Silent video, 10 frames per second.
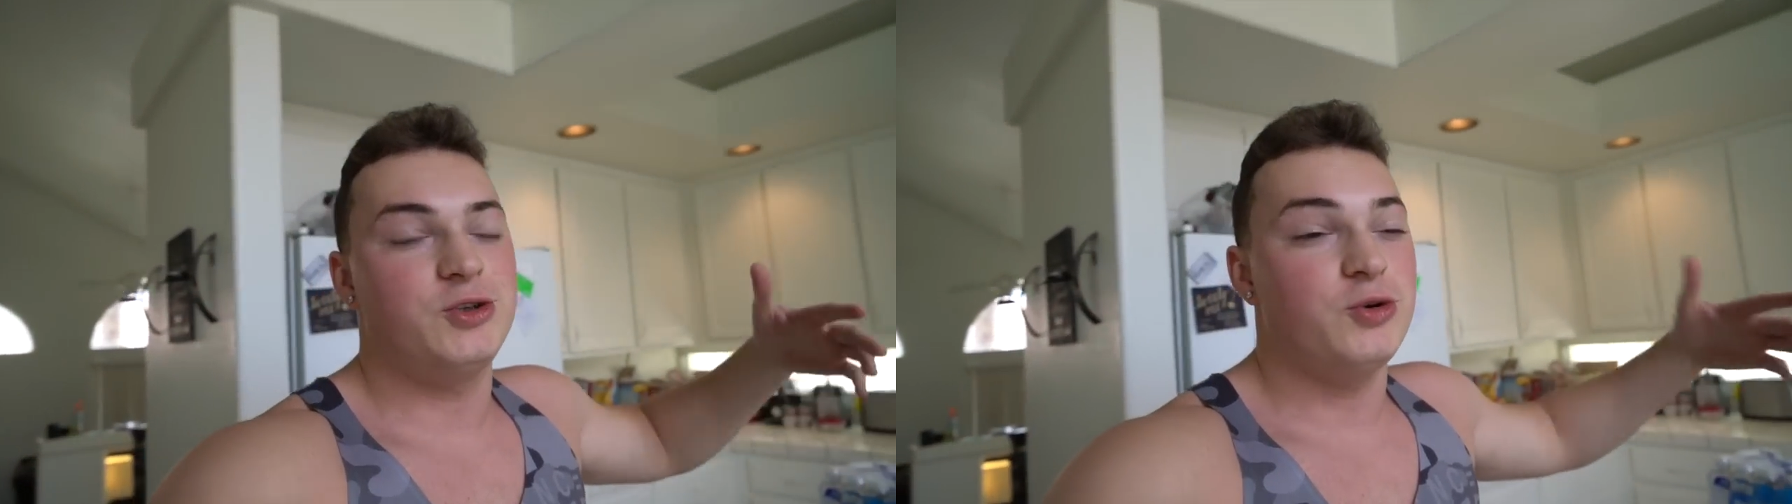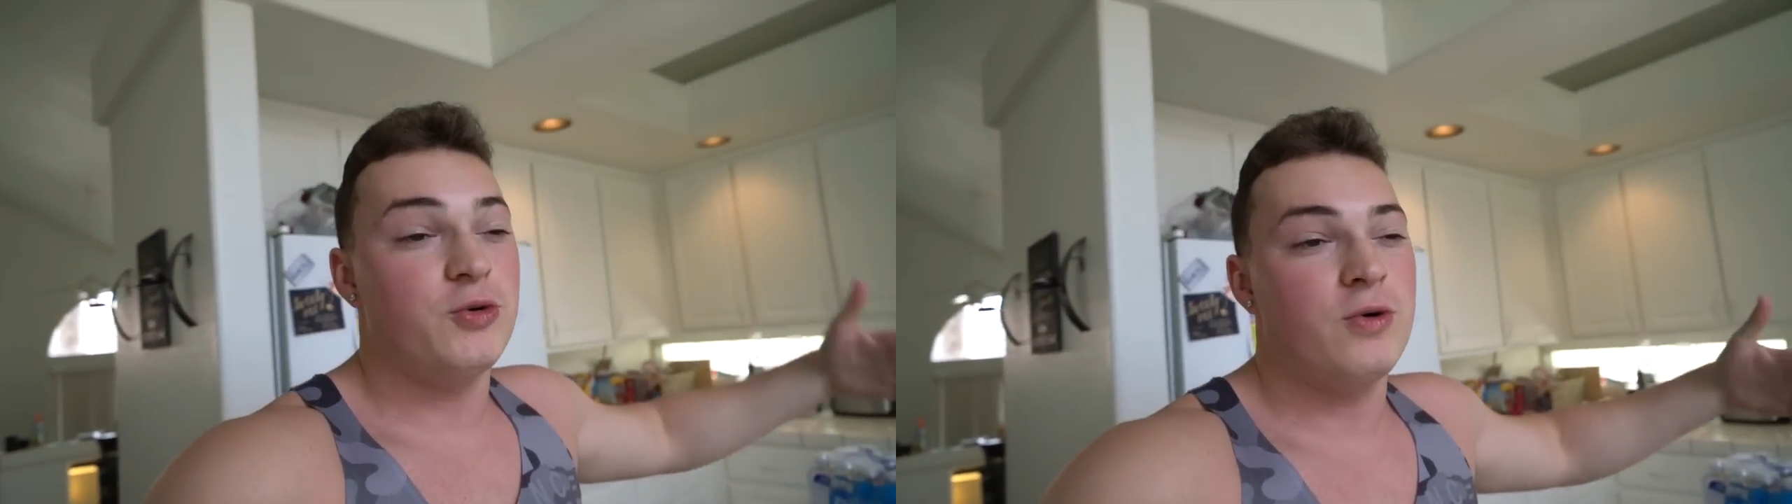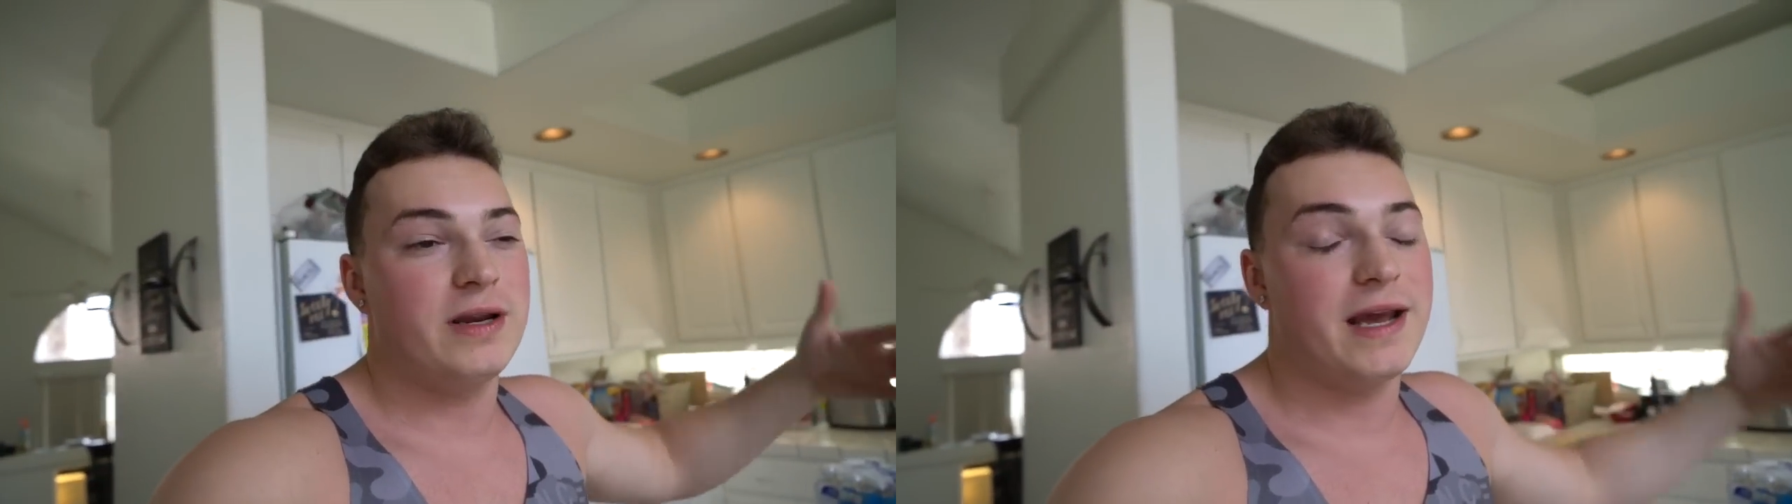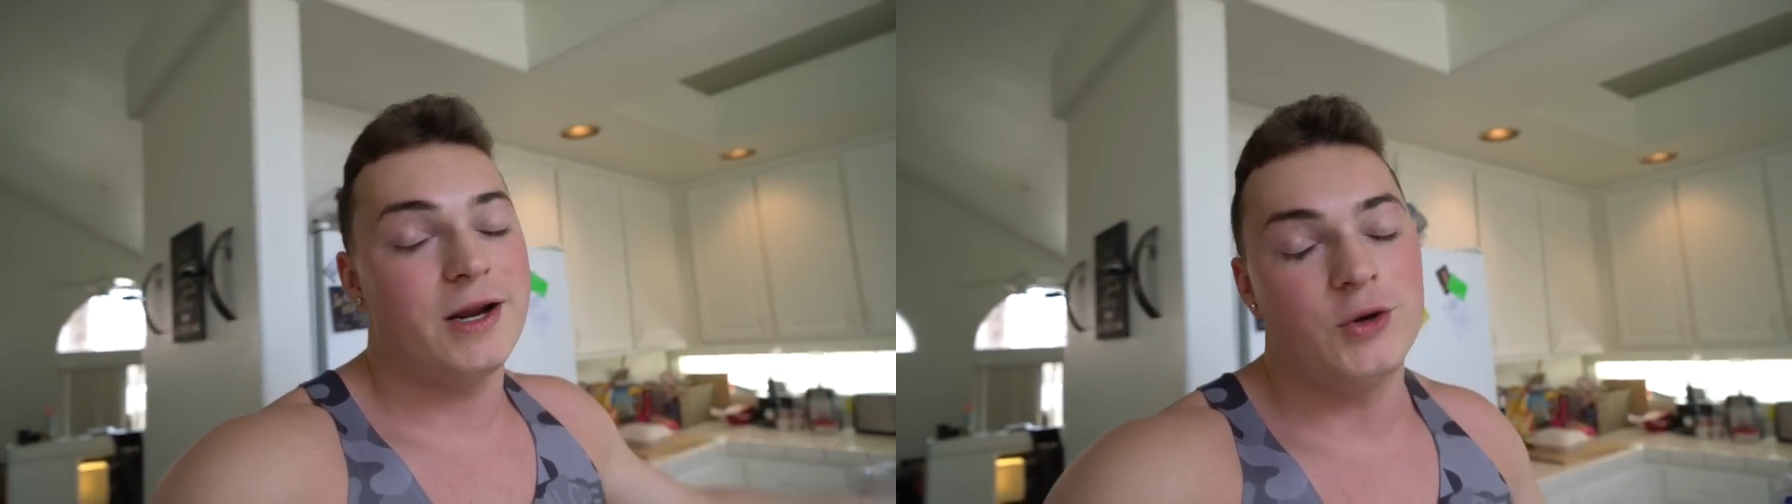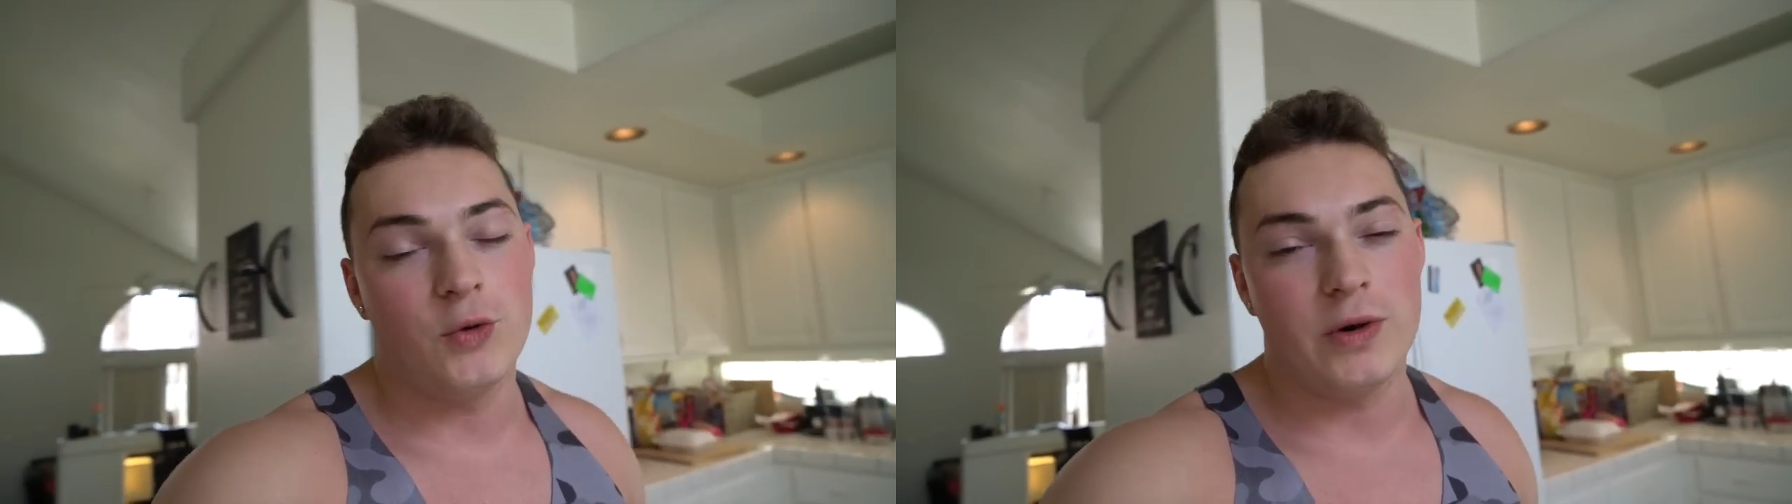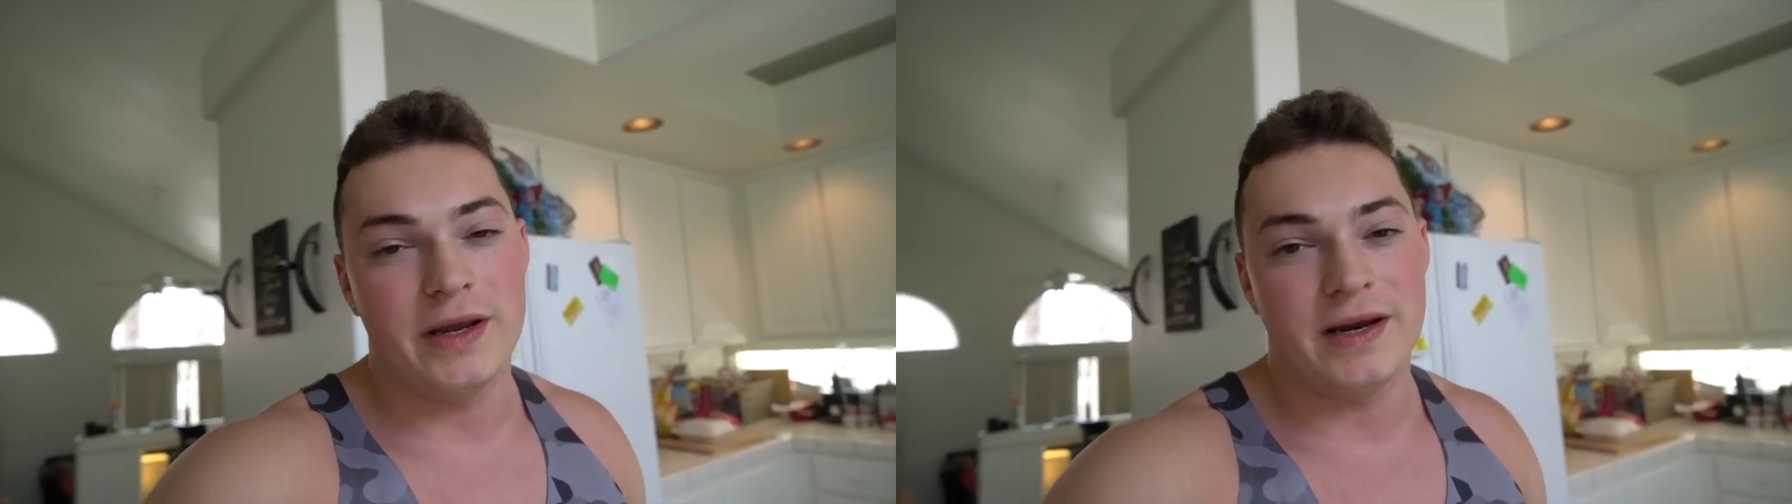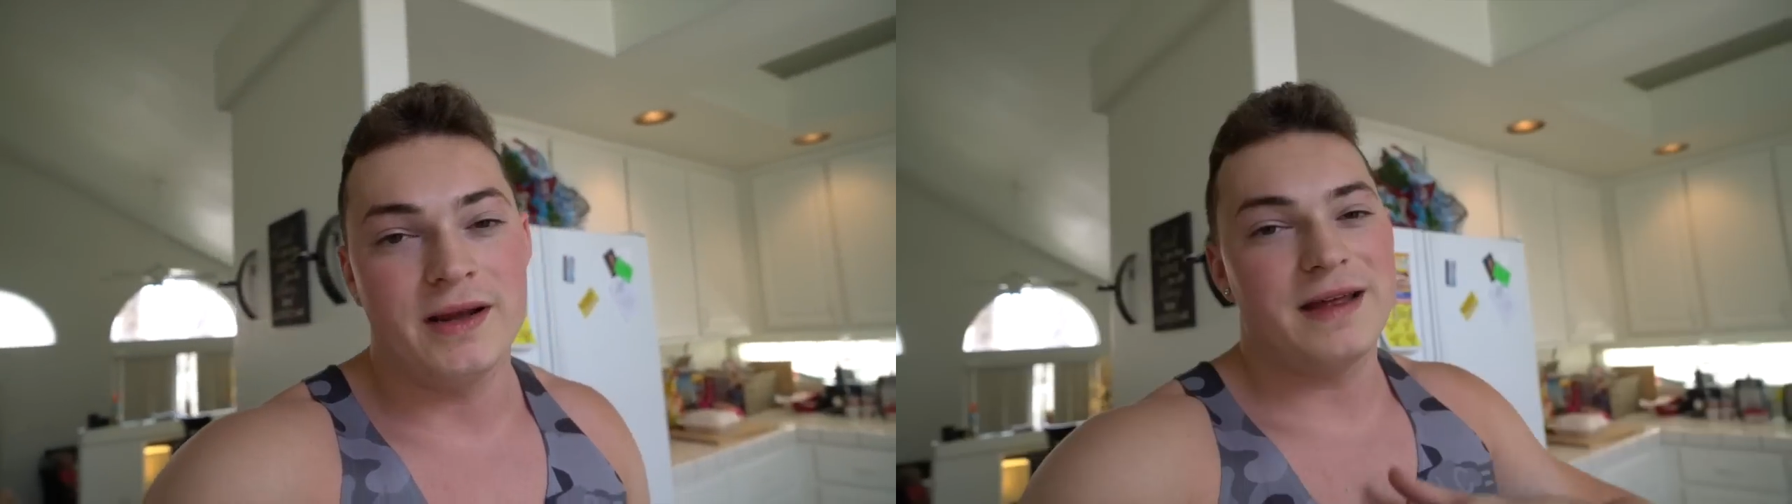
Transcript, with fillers: do get annoyed